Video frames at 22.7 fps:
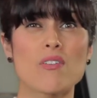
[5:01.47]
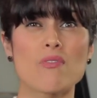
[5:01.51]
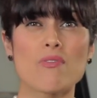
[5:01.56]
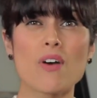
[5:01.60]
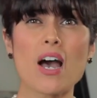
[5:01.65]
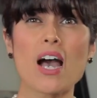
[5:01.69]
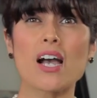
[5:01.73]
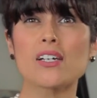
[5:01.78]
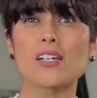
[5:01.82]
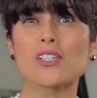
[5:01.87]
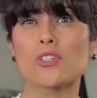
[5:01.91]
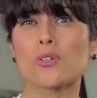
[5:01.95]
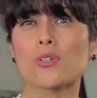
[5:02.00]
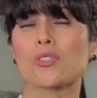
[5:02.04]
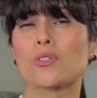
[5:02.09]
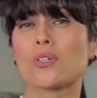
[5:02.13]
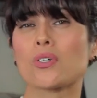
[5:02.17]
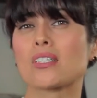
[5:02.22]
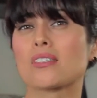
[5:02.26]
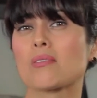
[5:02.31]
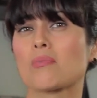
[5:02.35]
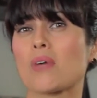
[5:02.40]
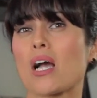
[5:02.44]
event or
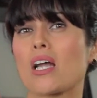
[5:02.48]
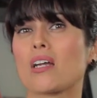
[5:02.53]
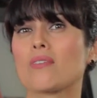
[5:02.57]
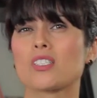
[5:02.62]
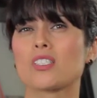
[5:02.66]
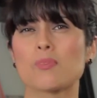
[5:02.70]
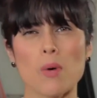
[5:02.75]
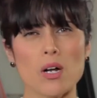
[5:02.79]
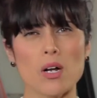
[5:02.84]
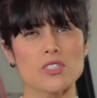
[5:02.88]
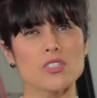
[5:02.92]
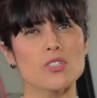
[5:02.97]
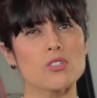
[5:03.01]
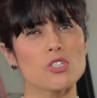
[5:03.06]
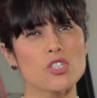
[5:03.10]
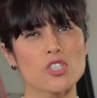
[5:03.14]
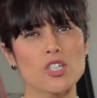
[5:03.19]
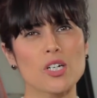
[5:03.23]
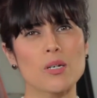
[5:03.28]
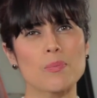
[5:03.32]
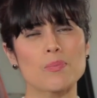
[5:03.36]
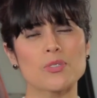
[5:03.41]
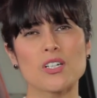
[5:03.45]
doing some kind of
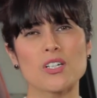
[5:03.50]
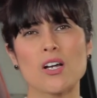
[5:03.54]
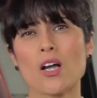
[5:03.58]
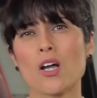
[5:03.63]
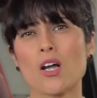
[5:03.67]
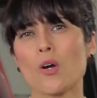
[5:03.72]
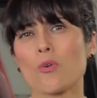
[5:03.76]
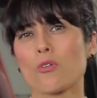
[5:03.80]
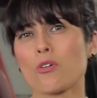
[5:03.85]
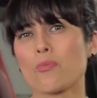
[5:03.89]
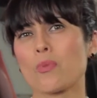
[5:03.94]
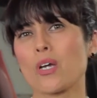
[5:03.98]
sponsorships where